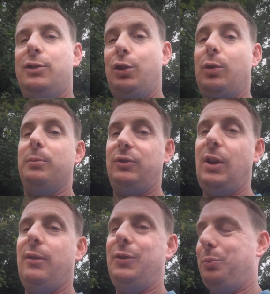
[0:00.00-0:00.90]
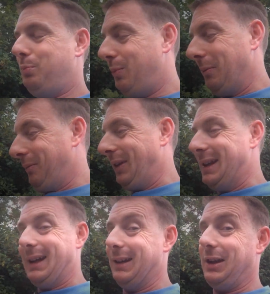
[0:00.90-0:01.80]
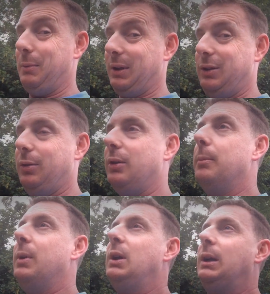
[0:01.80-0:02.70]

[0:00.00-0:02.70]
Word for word: to themselves but thinking it's happening to them,